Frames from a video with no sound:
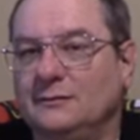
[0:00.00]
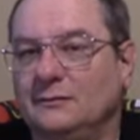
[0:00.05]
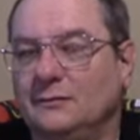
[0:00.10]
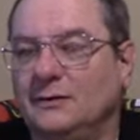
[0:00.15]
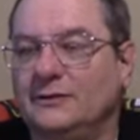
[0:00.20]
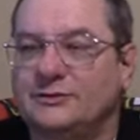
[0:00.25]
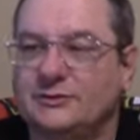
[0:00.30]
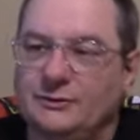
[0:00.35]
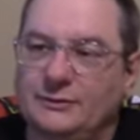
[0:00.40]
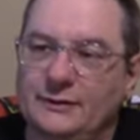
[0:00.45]

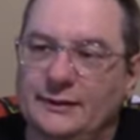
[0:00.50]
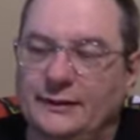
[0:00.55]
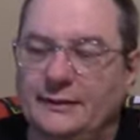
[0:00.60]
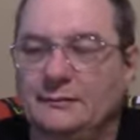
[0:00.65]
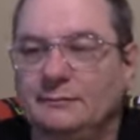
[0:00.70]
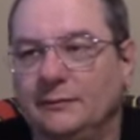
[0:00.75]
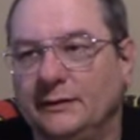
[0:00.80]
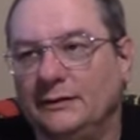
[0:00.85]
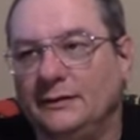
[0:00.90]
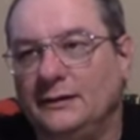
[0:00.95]
Well, it's
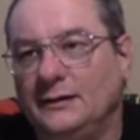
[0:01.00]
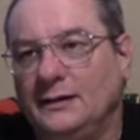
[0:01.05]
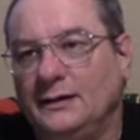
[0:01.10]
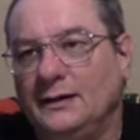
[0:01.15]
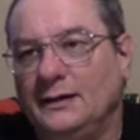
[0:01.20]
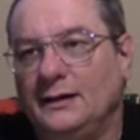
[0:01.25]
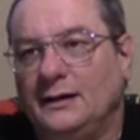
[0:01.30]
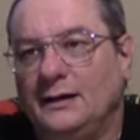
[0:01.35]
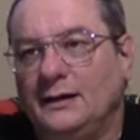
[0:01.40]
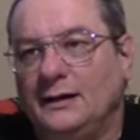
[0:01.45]
clean, but
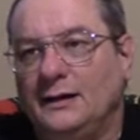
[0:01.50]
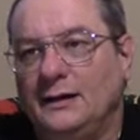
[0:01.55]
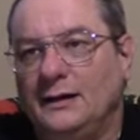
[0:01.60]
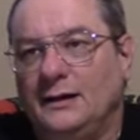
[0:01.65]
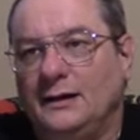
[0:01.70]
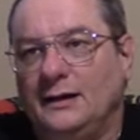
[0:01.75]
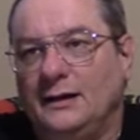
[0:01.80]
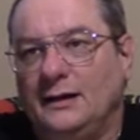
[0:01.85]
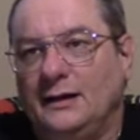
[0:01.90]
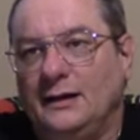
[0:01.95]

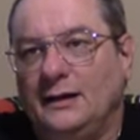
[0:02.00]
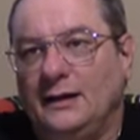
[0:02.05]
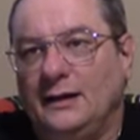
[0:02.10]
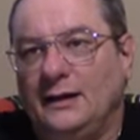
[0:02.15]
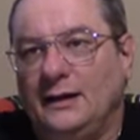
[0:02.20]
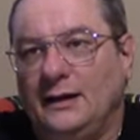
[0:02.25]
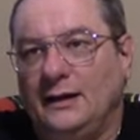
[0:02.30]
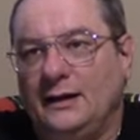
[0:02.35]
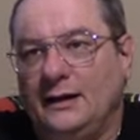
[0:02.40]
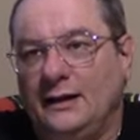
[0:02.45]

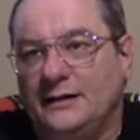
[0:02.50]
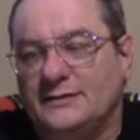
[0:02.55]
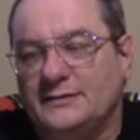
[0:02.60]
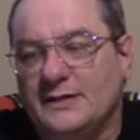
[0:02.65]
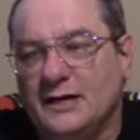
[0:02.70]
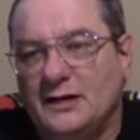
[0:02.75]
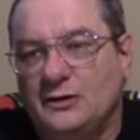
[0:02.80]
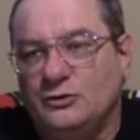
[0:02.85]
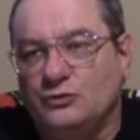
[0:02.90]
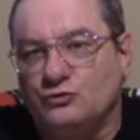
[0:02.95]
it's
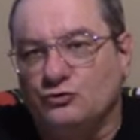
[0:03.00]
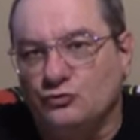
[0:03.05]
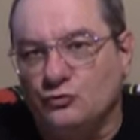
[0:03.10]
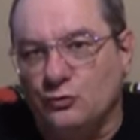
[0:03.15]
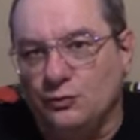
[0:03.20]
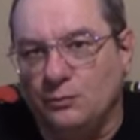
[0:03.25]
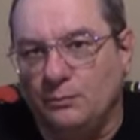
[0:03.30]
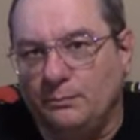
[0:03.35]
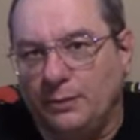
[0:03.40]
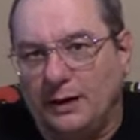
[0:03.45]
not
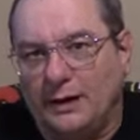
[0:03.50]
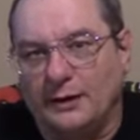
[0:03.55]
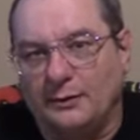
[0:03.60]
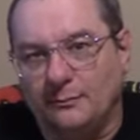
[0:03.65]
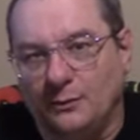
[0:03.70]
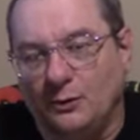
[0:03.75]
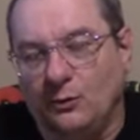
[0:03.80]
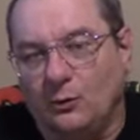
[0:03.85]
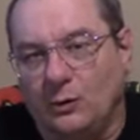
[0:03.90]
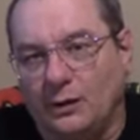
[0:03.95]

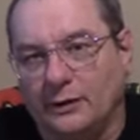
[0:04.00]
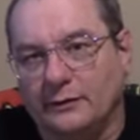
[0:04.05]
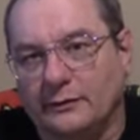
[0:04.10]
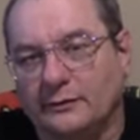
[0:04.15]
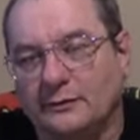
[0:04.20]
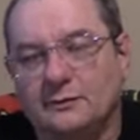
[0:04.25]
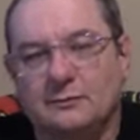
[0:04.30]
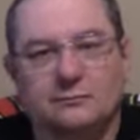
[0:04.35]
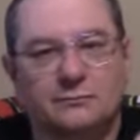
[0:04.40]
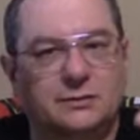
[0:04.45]
potable
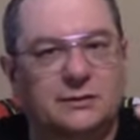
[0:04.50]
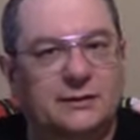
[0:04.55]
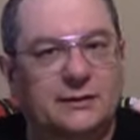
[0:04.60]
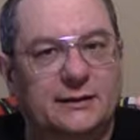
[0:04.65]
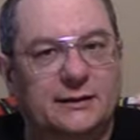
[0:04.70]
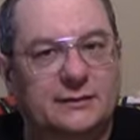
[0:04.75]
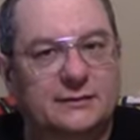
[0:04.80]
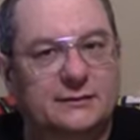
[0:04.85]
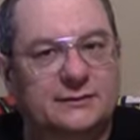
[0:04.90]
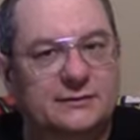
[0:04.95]
water, but
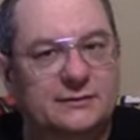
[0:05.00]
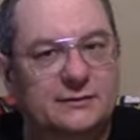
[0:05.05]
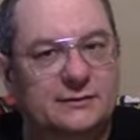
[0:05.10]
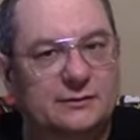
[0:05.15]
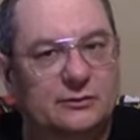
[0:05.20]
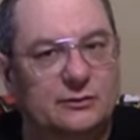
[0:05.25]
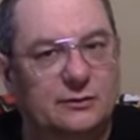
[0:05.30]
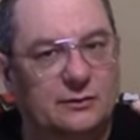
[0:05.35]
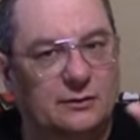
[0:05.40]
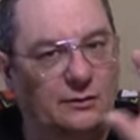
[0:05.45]
it's
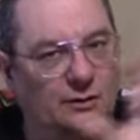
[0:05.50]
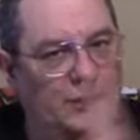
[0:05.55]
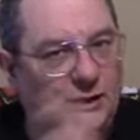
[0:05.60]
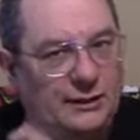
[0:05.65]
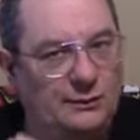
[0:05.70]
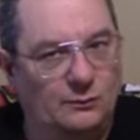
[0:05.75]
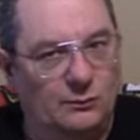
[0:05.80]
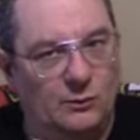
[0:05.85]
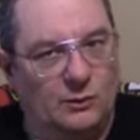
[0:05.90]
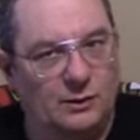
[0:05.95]

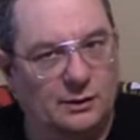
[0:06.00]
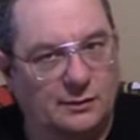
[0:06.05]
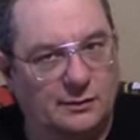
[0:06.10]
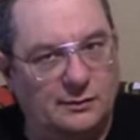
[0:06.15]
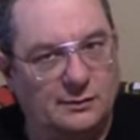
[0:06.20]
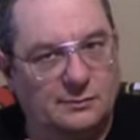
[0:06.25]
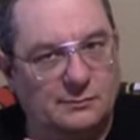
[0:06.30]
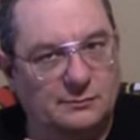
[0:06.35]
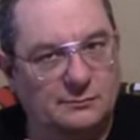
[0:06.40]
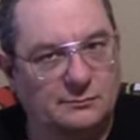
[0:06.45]
clean
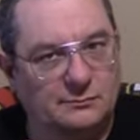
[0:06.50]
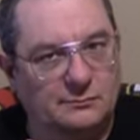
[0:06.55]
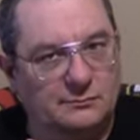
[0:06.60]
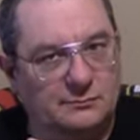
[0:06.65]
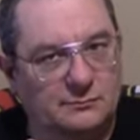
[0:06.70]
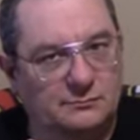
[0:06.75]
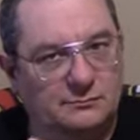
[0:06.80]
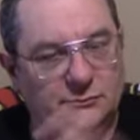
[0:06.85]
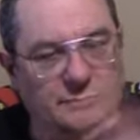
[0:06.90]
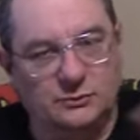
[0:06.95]
water.
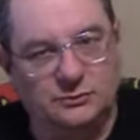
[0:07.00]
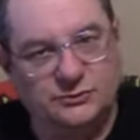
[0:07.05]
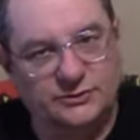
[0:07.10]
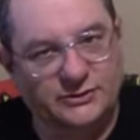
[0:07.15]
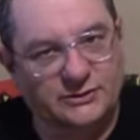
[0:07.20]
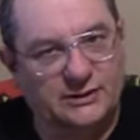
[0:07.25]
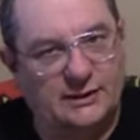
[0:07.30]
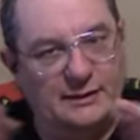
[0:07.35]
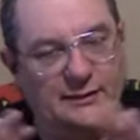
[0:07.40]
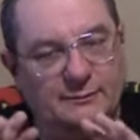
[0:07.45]
No
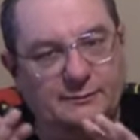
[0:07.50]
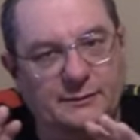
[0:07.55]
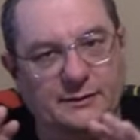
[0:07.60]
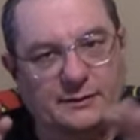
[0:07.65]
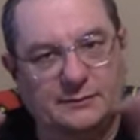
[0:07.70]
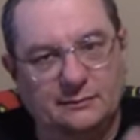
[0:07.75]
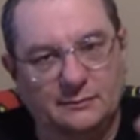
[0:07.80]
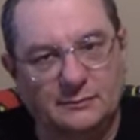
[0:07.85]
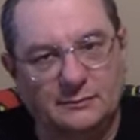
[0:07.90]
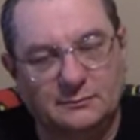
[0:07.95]

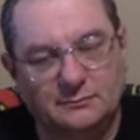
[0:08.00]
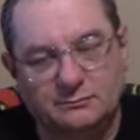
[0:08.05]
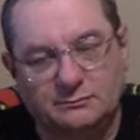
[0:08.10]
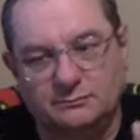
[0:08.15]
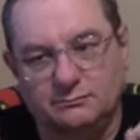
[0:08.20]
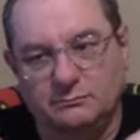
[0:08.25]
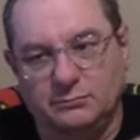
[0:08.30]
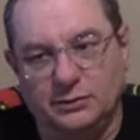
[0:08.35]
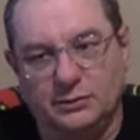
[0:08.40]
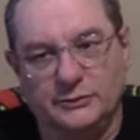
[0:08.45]
sediment, no
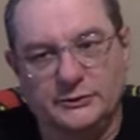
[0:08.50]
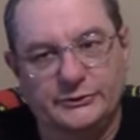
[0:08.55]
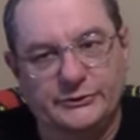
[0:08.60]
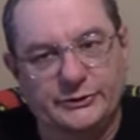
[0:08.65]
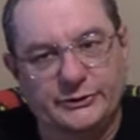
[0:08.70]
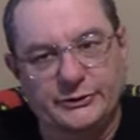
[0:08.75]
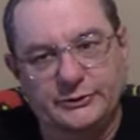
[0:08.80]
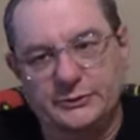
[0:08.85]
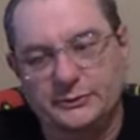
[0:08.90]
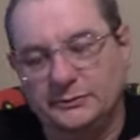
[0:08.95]
bird
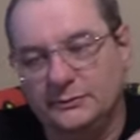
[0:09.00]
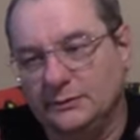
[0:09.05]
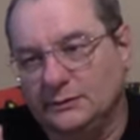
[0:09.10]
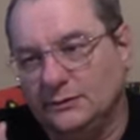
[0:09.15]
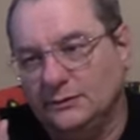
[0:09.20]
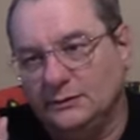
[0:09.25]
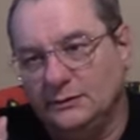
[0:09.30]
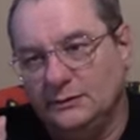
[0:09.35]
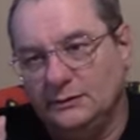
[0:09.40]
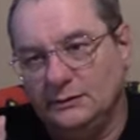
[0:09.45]
dew,
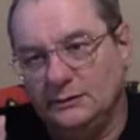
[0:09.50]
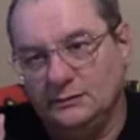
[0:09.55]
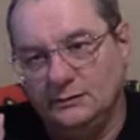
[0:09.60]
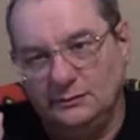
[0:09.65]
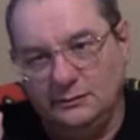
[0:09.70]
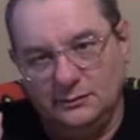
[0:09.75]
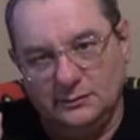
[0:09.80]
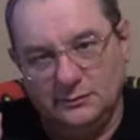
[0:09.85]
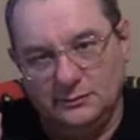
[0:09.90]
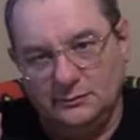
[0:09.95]

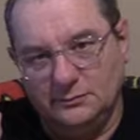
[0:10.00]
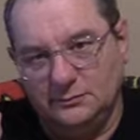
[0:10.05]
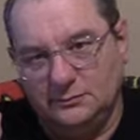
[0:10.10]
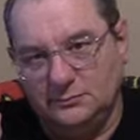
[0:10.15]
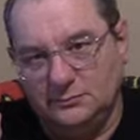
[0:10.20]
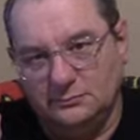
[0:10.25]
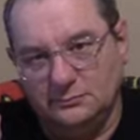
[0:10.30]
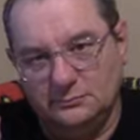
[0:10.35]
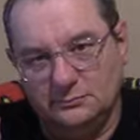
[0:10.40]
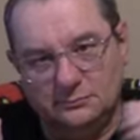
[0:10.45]

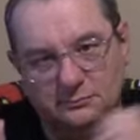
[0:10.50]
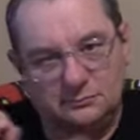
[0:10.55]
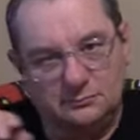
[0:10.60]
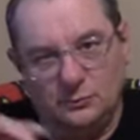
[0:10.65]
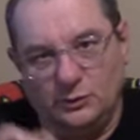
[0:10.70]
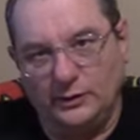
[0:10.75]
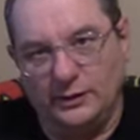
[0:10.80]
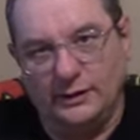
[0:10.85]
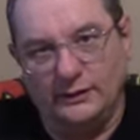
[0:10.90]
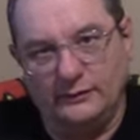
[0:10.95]
no
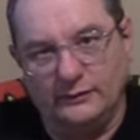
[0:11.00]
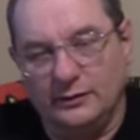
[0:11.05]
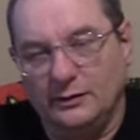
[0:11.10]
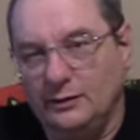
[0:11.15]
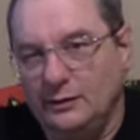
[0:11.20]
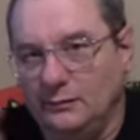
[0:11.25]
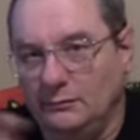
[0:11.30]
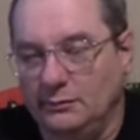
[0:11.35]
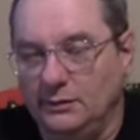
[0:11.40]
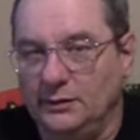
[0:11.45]
whatever.
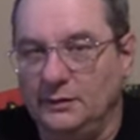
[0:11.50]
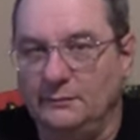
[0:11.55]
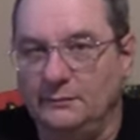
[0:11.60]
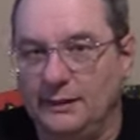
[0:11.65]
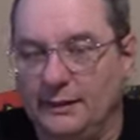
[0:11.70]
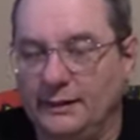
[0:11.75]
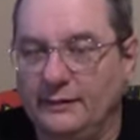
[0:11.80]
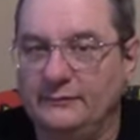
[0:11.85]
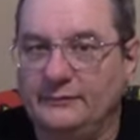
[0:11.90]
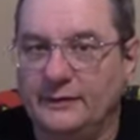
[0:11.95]
But it
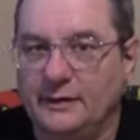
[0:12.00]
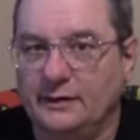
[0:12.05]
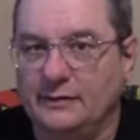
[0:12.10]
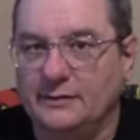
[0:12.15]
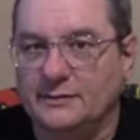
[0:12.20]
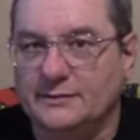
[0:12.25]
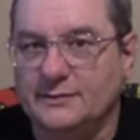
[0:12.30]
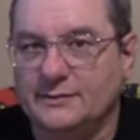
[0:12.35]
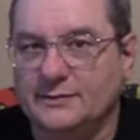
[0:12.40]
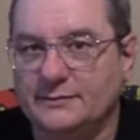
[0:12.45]
might have
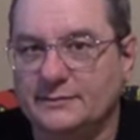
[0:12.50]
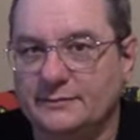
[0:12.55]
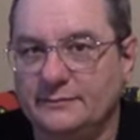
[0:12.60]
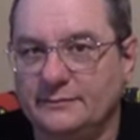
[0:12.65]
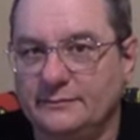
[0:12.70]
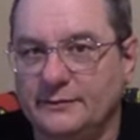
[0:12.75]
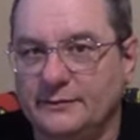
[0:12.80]
viruses.